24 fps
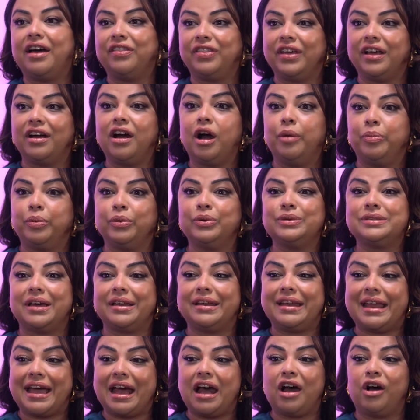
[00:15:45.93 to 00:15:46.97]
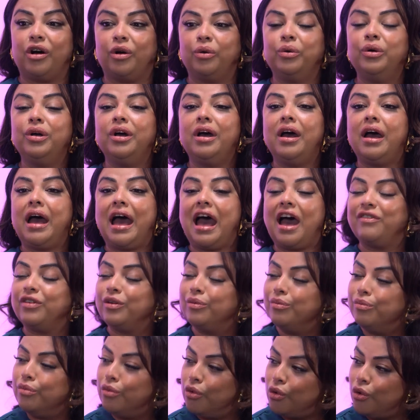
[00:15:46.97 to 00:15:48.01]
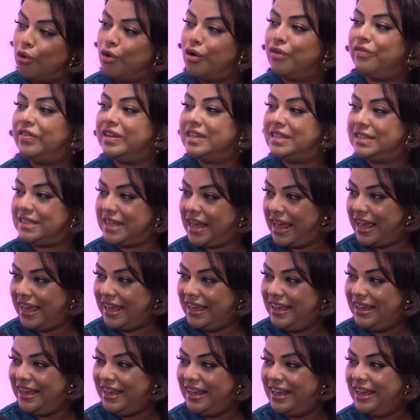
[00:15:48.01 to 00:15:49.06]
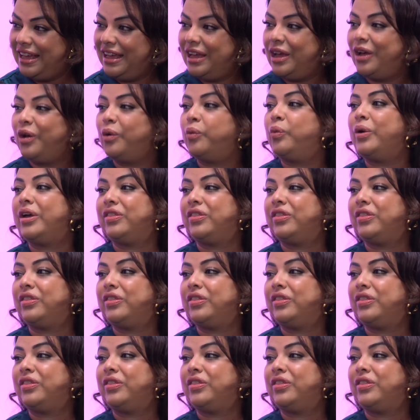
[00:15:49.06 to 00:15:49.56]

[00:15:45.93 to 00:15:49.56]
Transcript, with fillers: i think couples are now having more of a say yes.